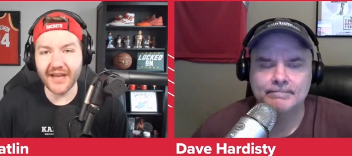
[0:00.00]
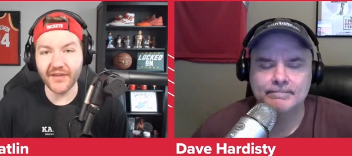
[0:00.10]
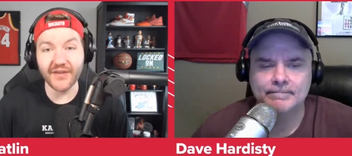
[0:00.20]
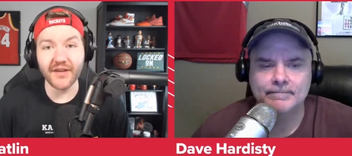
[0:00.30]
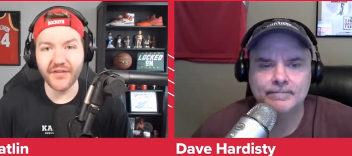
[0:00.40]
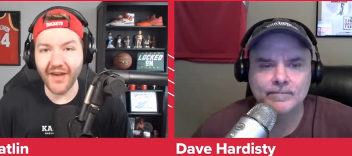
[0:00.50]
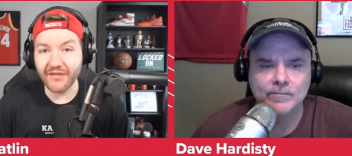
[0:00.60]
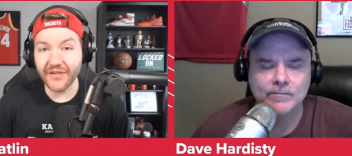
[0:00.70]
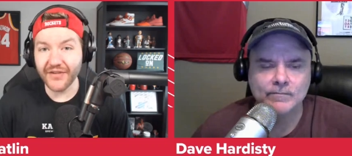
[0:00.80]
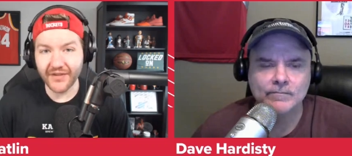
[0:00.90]
Speaker 1: six, six
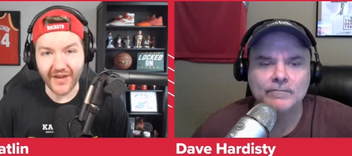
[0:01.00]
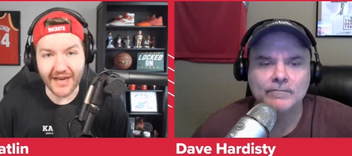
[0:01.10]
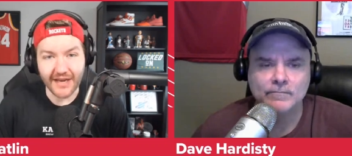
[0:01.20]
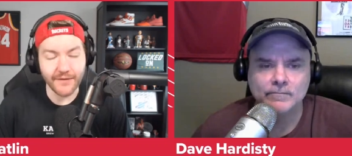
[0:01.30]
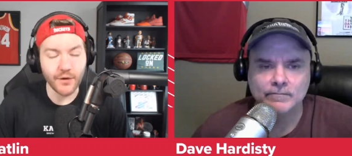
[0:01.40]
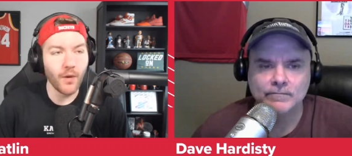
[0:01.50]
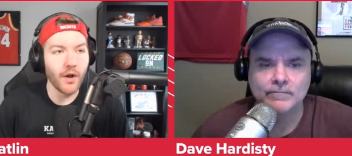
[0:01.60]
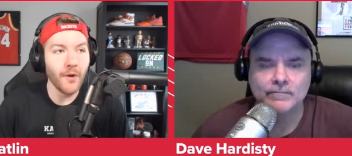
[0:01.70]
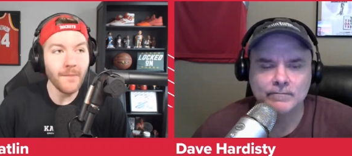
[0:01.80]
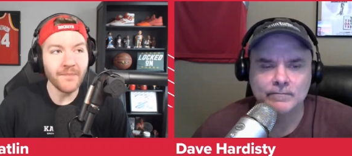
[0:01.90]
seven, six eight, if you
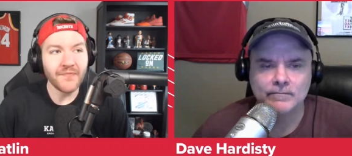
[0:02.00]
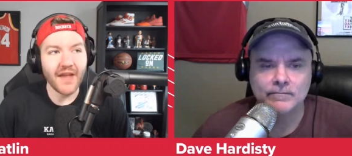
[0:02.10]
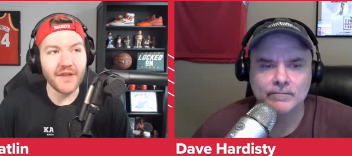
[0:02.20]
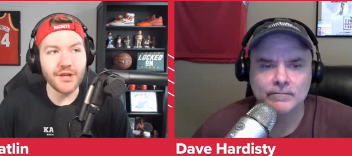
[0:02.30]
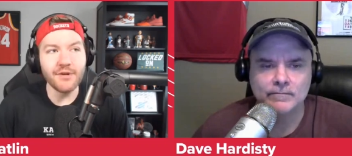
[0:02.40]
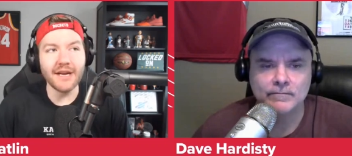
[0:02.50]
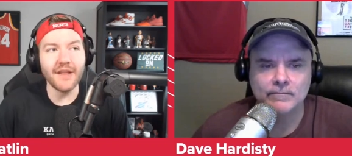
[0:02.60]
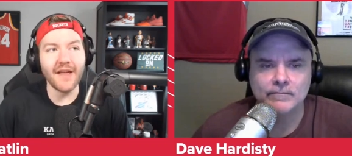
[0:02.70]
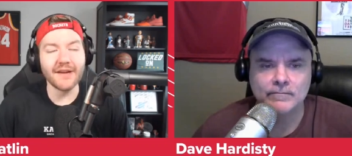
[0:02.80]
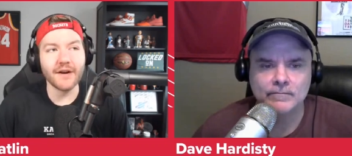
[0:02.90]
will, and then you get
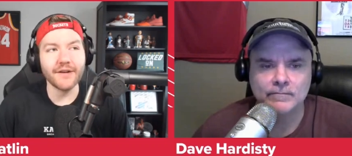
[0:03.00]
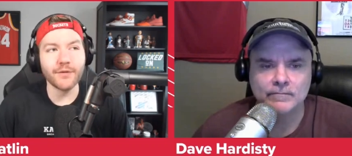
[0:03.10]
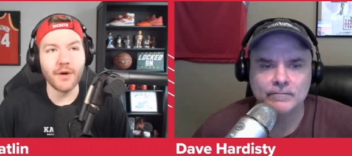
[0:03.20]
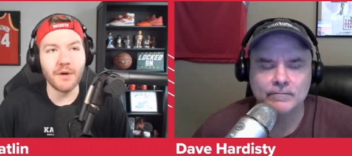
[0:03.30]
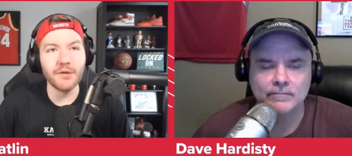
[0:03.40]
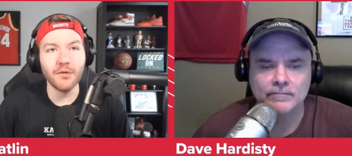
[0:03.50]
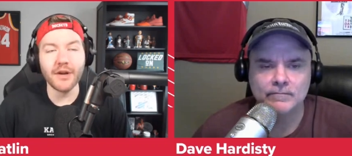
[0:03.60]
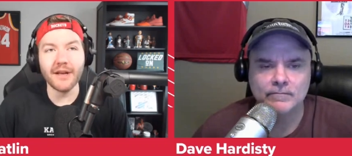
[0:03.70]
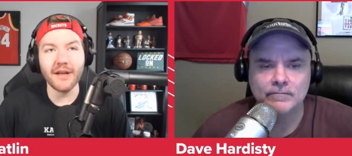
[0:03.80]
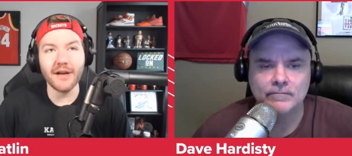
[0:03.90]
into that territory where you
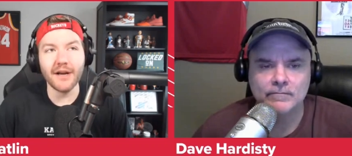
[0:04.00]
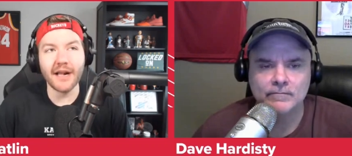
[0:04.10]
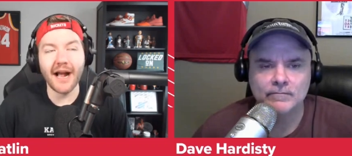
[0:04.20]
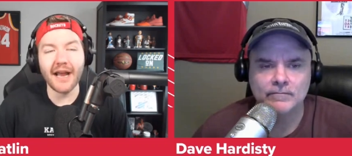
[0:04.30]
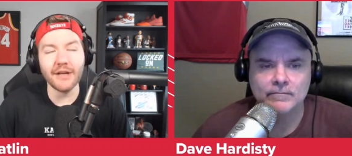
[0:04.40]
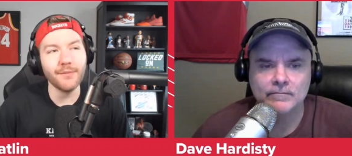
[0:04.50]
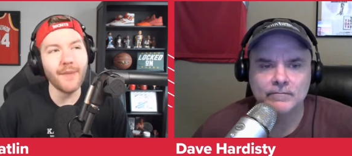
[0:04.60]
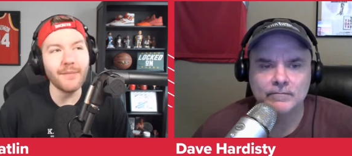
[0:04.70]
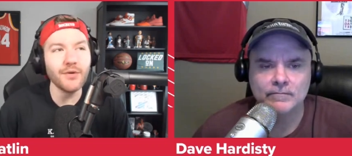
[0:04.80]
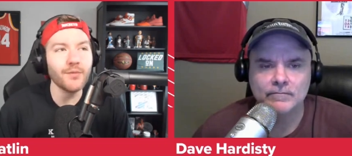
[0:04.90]
look at a guy and
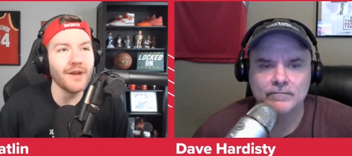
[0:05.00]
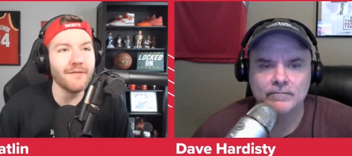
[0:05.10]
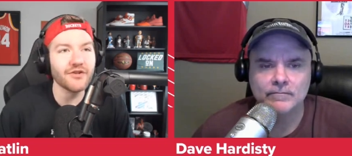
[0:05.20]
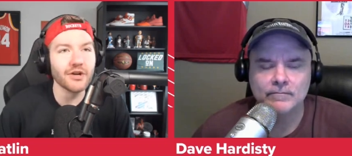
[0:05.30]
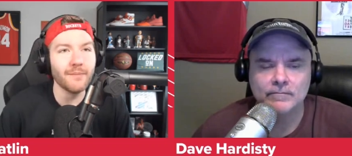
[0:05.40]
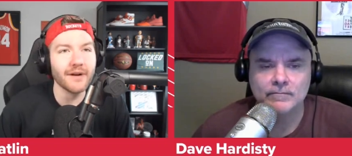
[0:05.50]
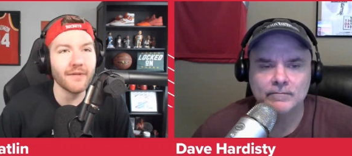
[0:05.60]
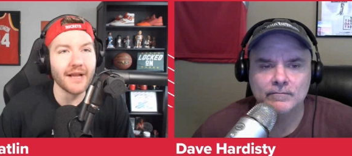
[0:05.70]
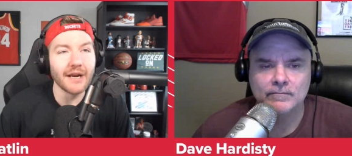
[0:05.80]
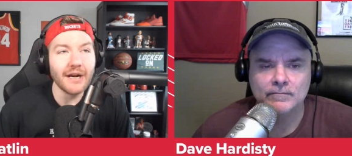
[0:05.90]
maybe you envision a bit of
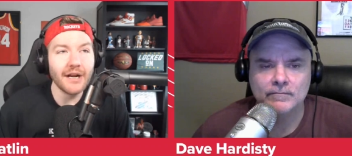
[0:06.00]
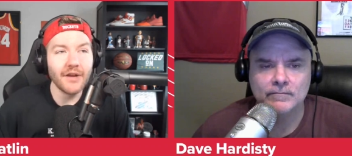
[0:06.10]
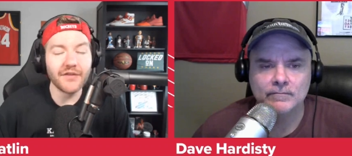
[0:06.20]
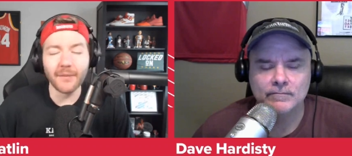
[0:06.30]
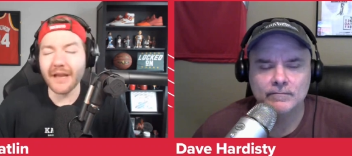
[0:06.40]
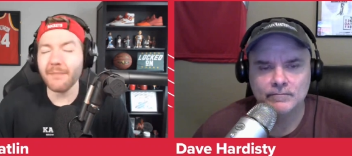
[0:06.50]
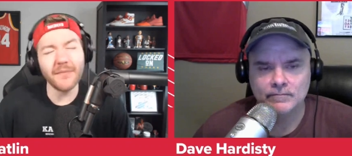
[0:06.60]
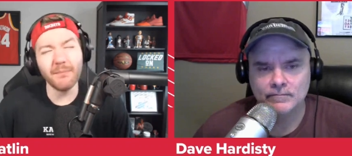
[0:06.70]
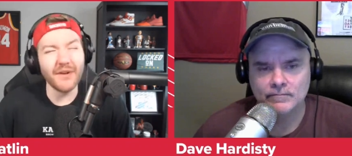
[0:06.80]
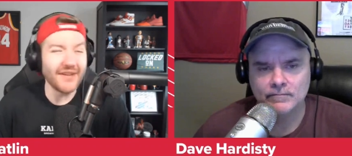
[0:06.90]
like some like
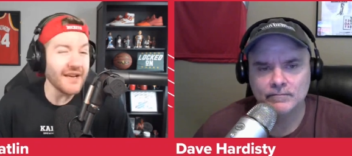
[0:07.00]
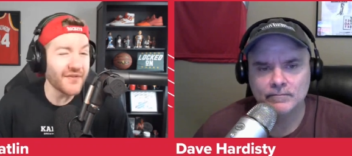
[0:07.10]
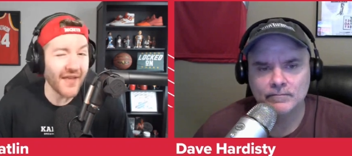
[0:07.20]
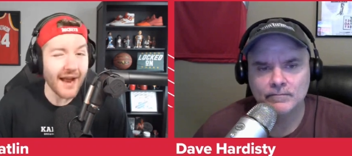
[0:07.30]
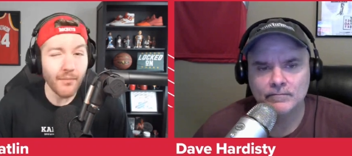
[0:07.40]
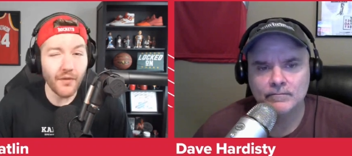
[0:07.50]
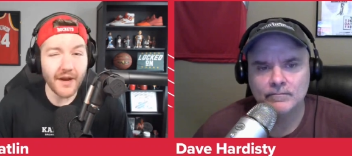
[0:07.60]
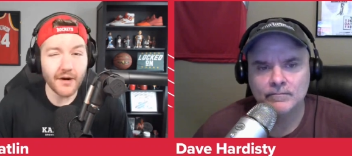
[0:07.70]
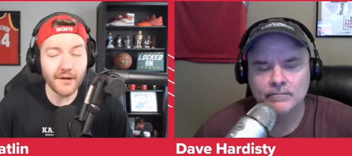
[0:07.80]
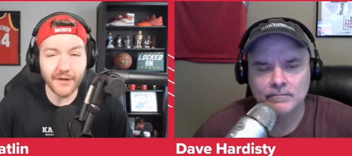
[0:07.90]
Matisse Thybulle
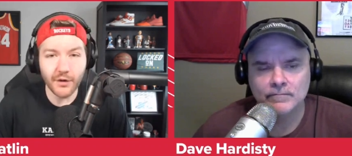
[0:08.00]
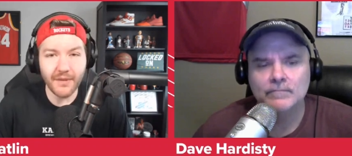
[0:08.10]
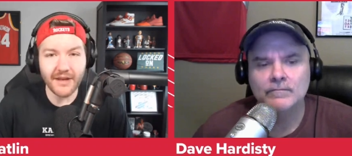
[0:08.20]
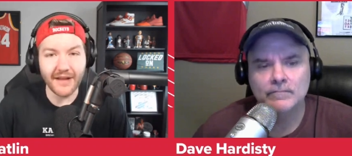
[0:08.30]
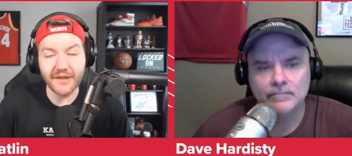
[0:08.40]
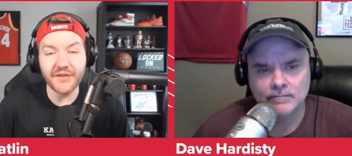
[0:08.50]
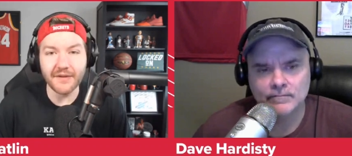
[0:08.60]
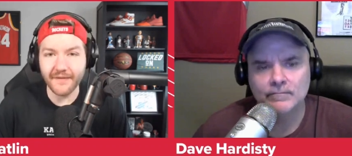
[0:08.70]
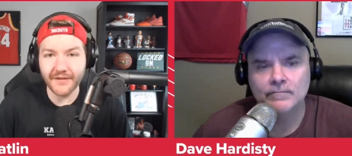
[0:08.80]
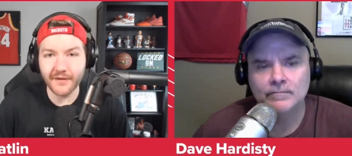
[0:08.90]
there a little bit, at least
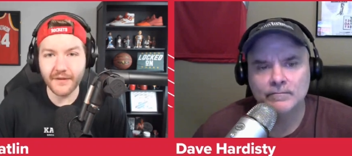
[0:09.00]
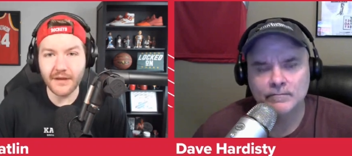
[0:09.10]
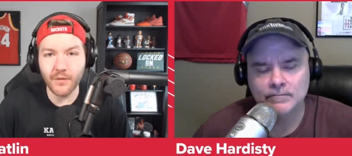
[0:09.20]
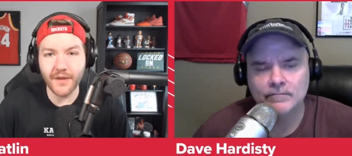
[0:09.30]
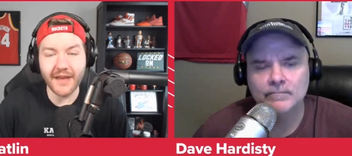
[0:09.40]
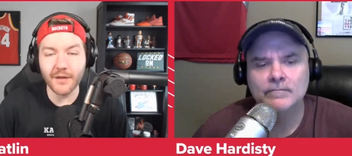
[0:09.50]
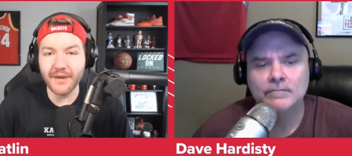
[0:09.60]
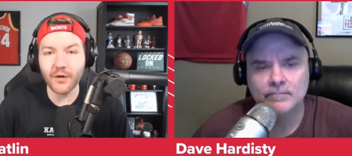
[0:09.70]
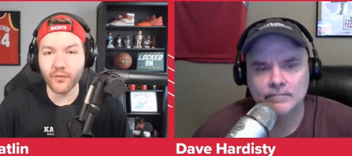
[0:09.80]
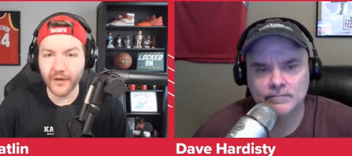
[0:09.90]
defensively, where they could
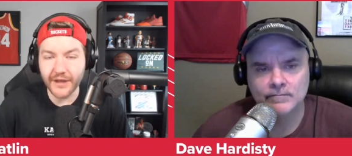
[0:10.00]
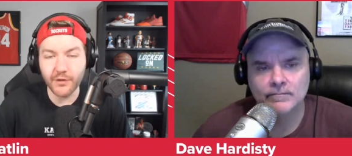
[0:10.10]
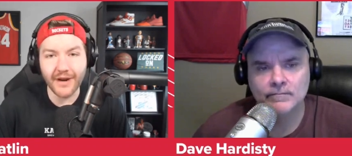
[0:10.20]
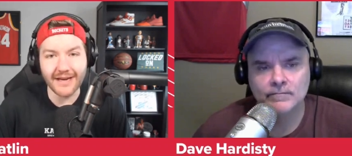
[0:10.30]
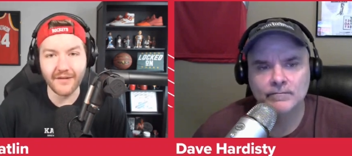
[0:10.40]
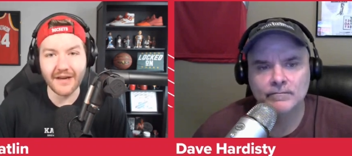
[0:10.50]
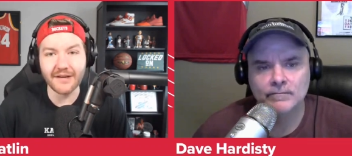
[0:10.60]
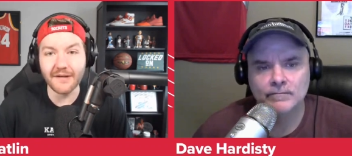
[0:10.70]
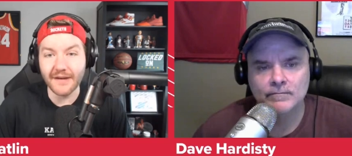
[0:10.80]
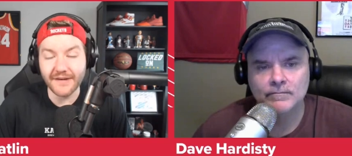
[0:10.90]
be a really great
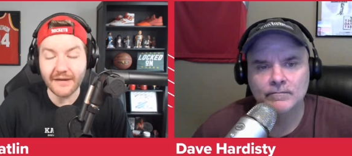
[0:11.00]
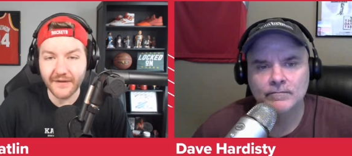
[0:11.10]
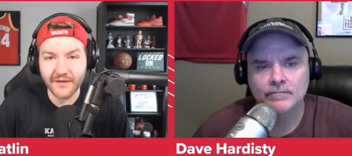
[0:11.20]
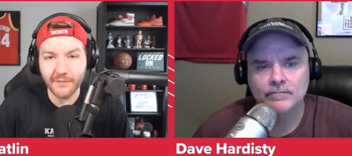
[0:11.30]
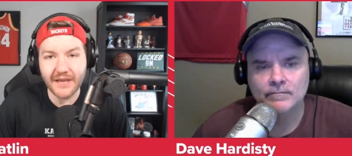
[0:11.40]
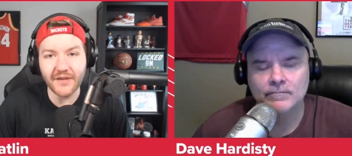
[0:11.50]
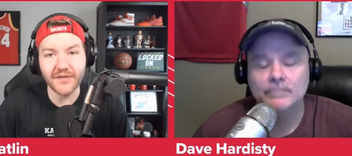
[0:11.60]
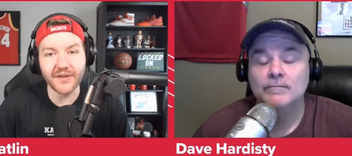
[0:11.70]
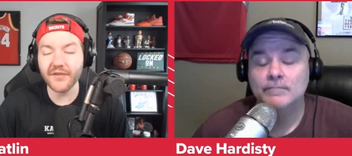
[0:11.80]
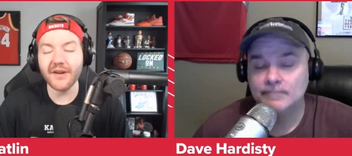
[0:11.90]
like defensive
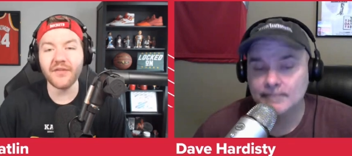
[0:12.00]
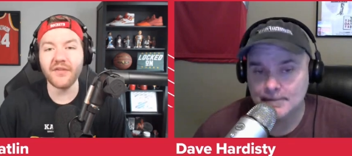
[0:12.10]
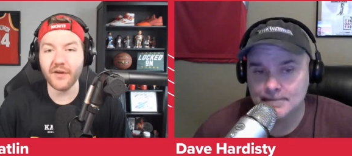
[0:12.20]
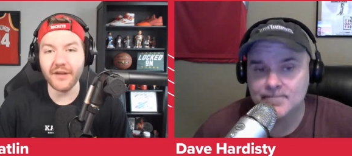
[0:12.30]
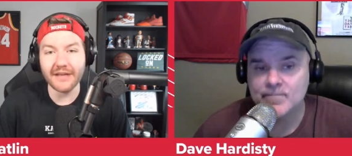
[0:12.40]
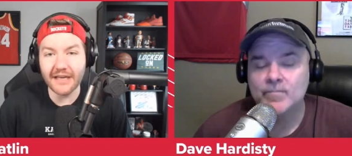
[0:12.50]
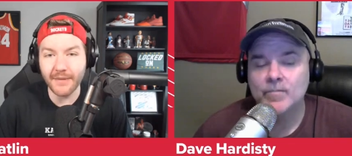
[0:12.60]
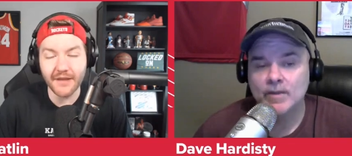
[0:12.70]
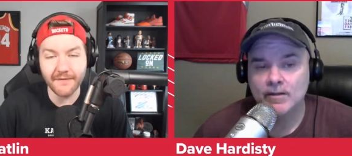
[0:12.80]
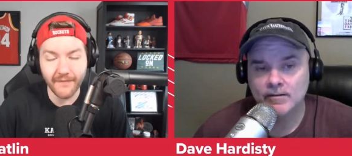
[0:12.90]
piece. Doesn't necessarily need to
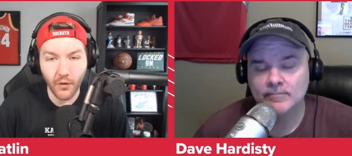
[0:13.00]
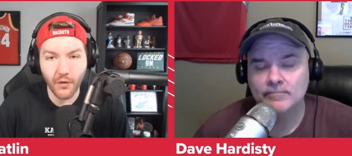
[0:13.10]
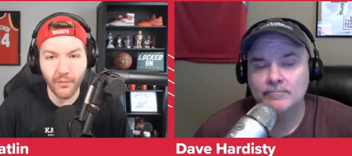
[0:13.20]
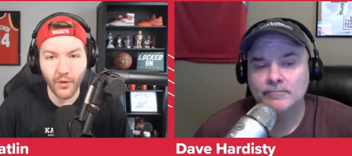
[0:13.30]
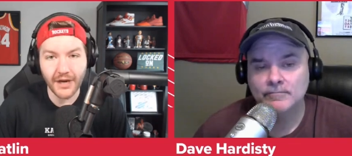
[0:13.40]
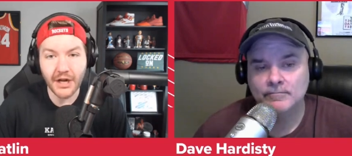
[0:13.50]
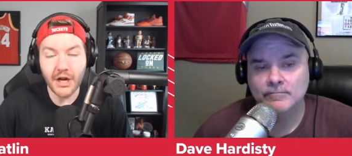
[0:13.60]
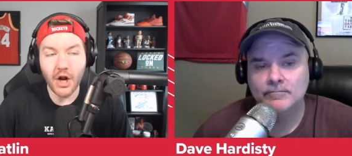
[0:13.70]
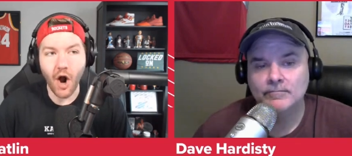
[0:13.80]
be the focal point